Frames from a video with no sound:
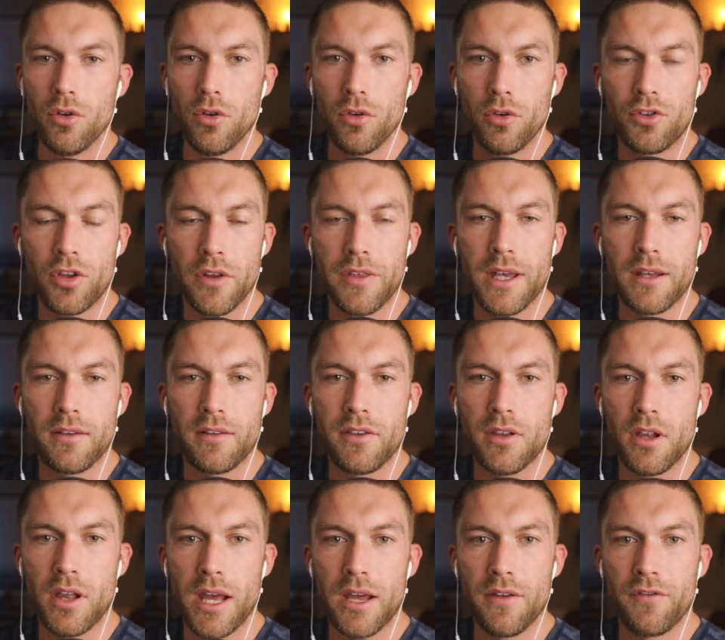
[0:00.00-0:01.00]
So that's the
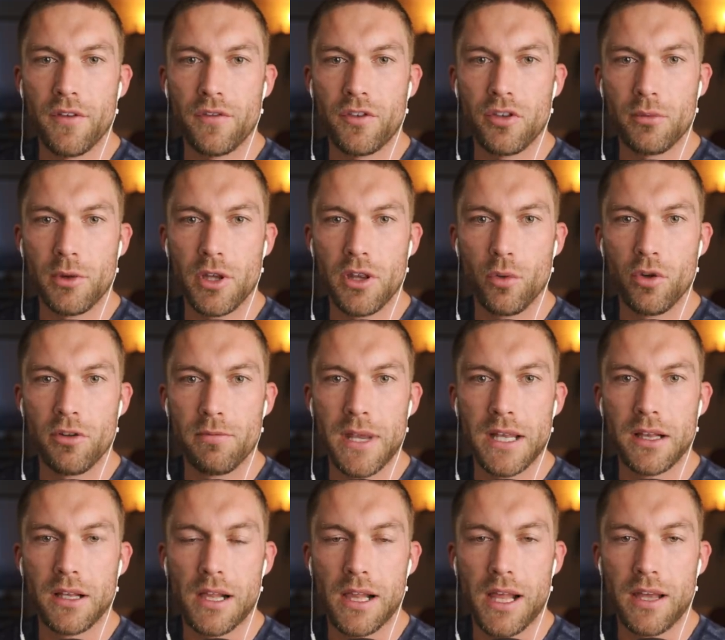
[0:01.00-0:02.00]
life of someone that was
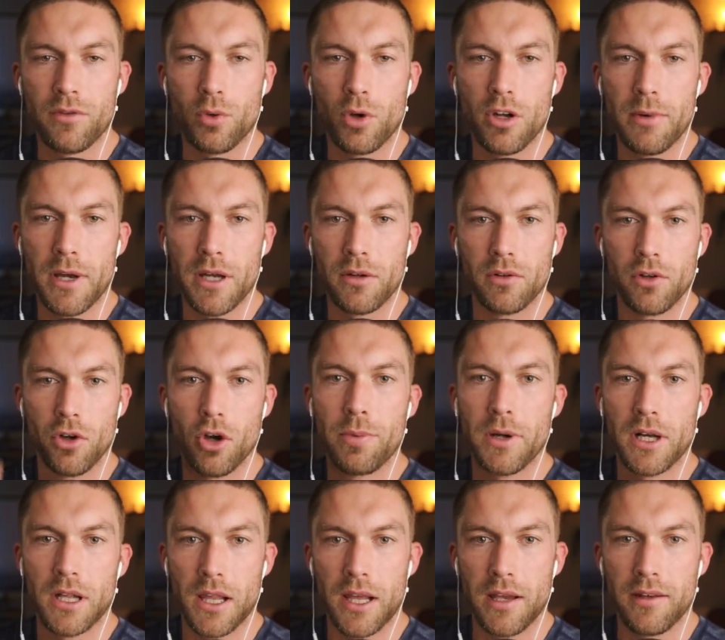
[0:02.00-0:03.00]
middle class. What about upper
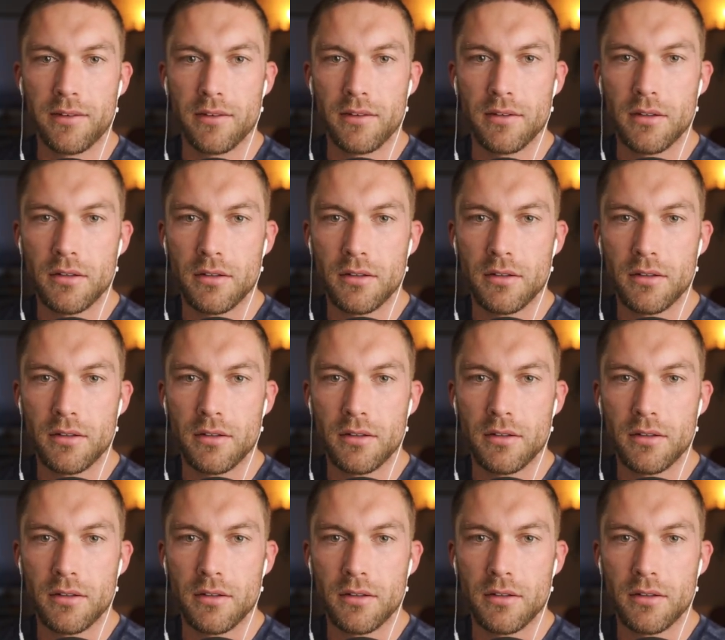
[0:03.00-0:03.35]
class?